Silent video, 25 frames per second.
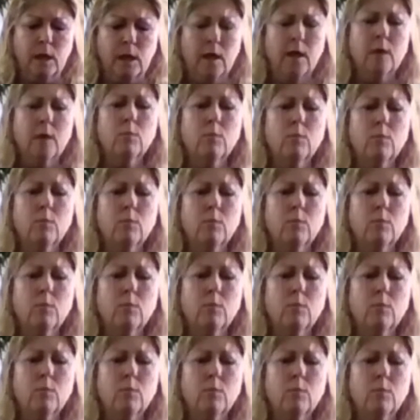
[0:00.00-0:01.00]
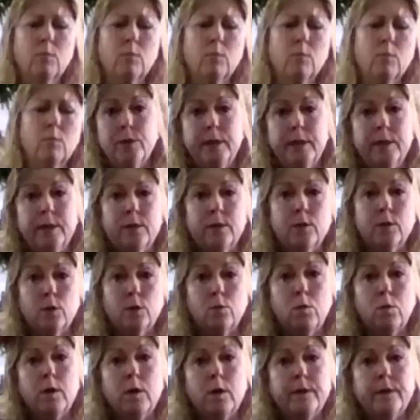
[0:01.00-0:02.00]
And when that is
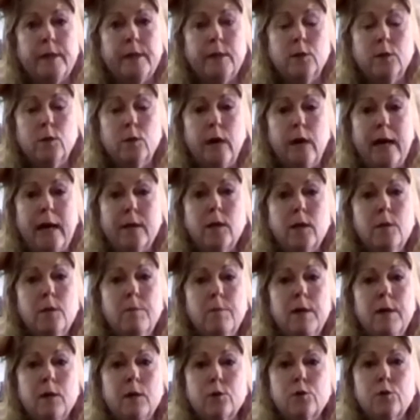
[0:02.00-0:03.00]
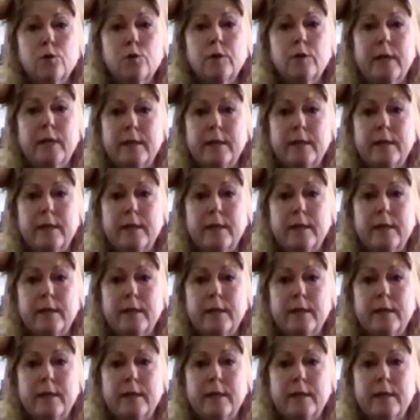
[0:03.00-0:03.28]
treated, or when they do acupuncture,